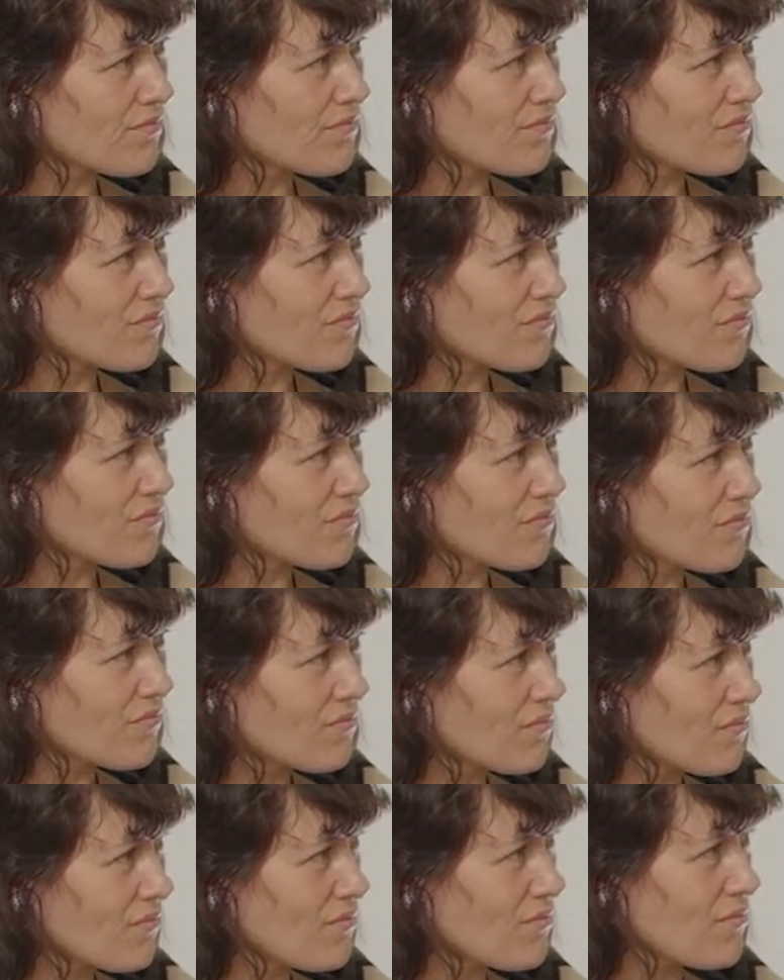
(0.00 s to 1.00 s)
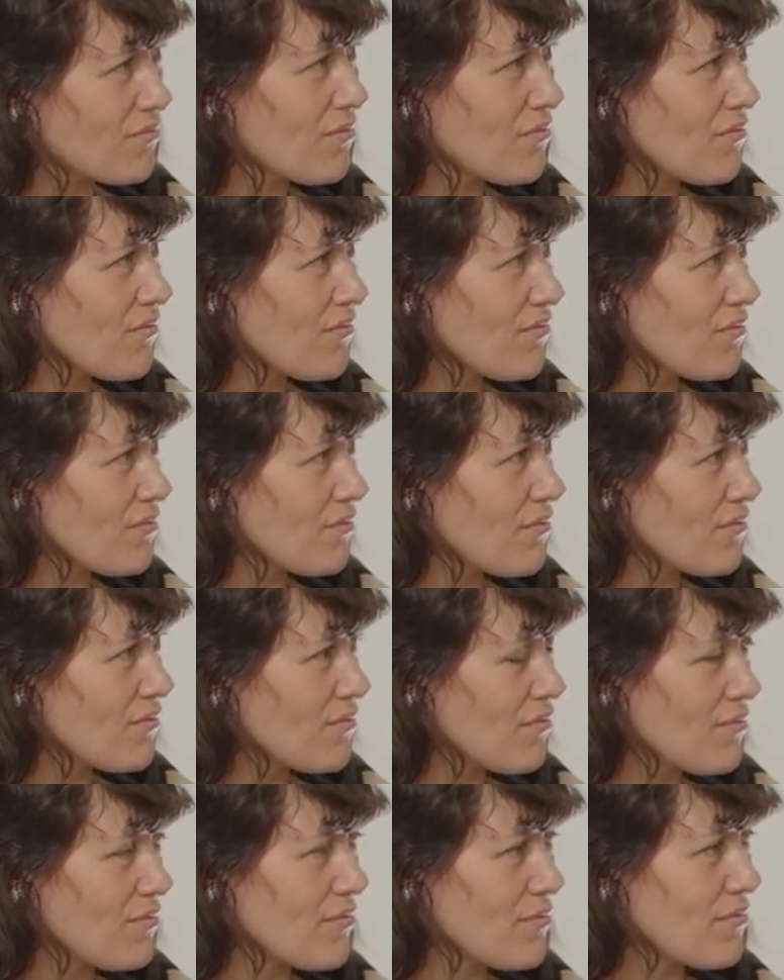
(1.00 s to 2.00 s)

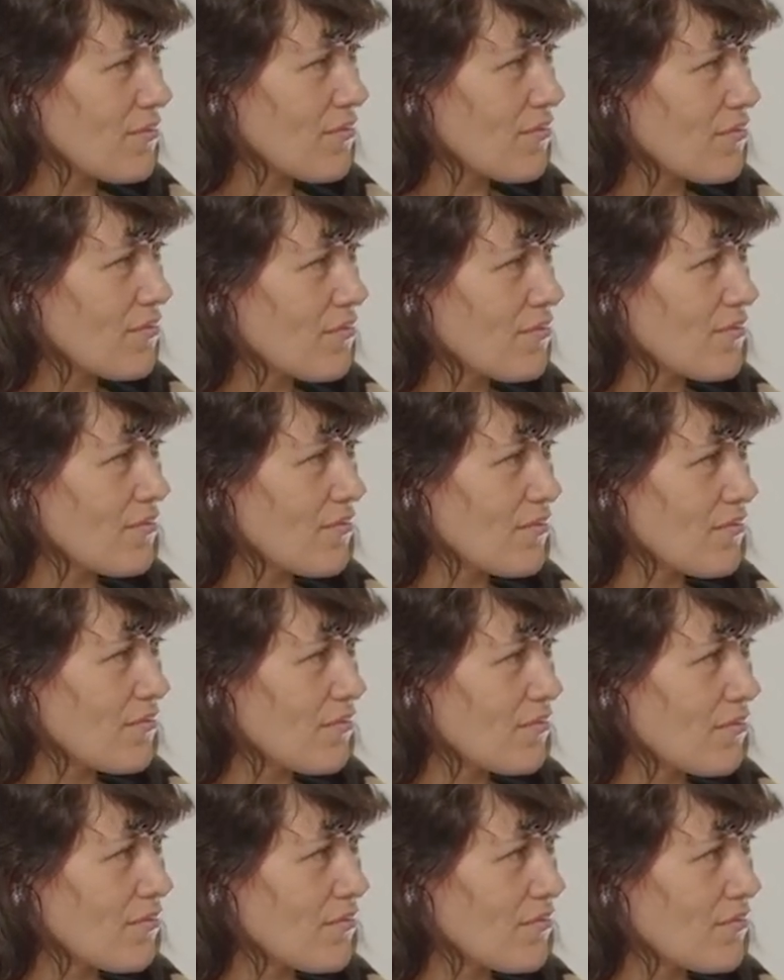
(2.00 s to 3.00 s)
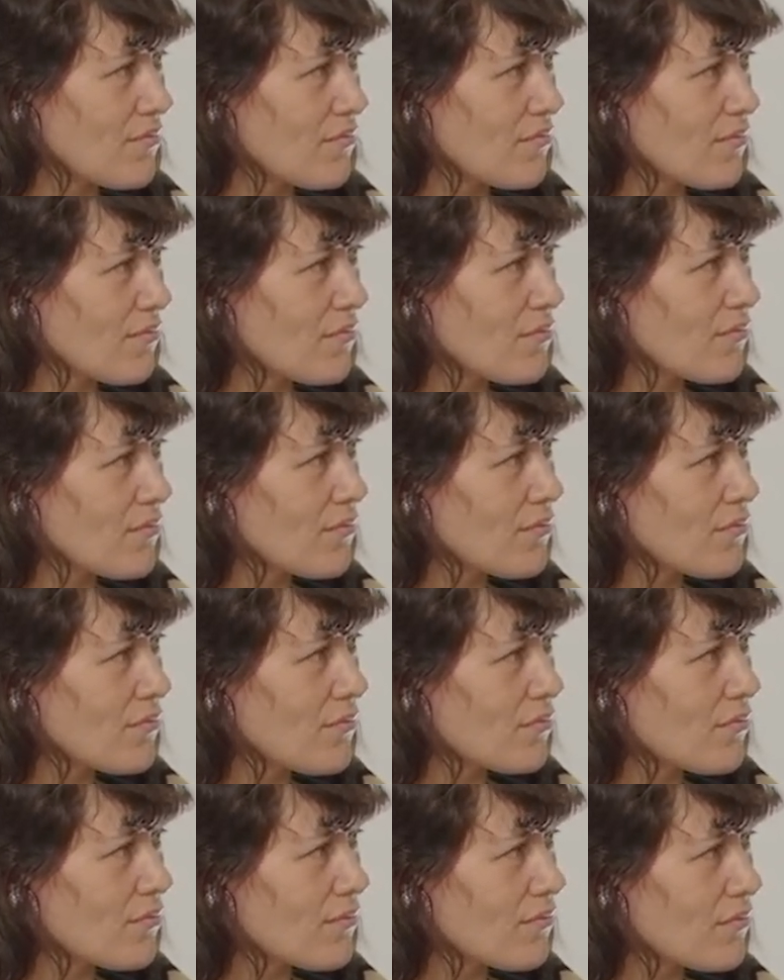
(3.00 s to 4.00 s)

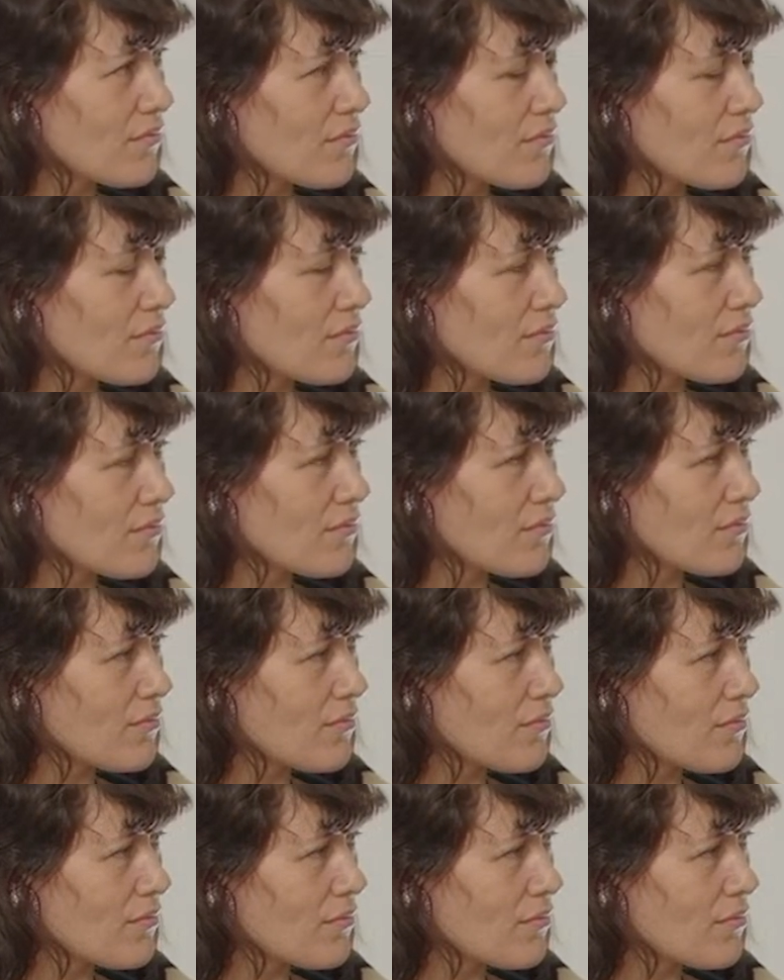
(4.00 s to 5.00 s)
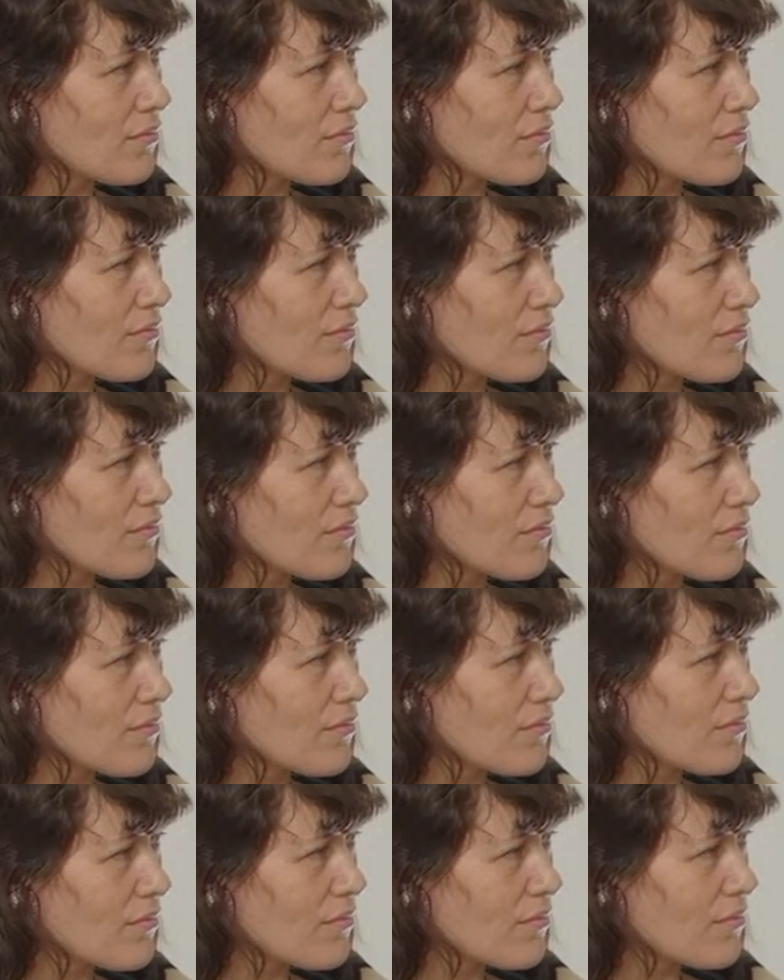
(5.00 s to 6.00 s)

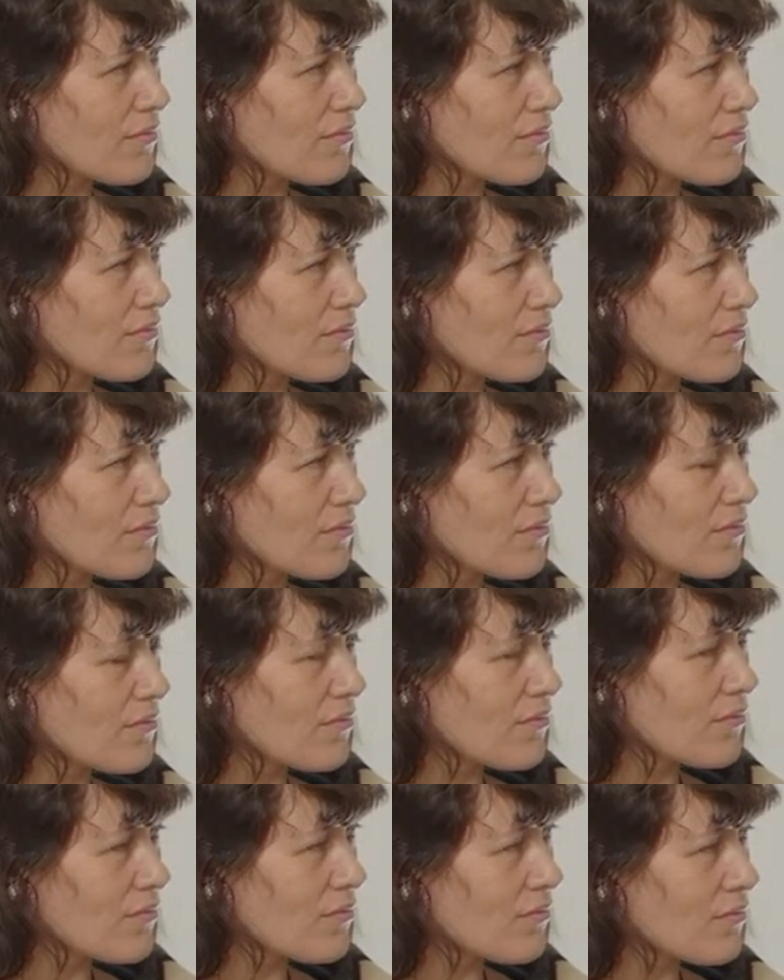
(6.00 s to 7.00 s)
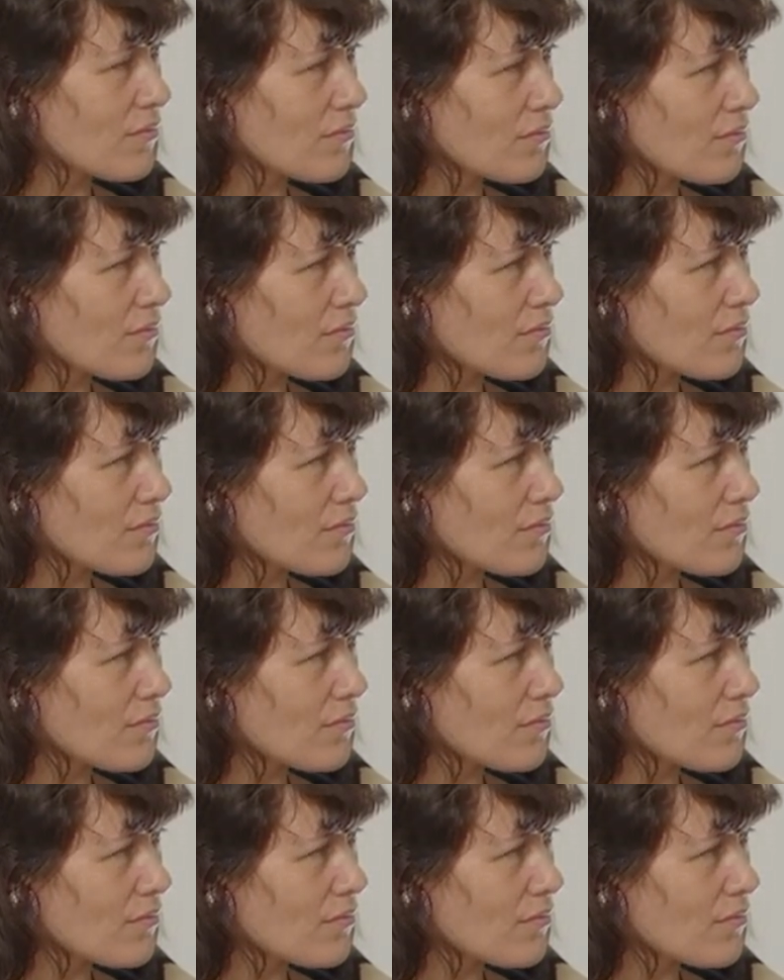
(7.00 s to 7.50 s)
This person isn't speaking.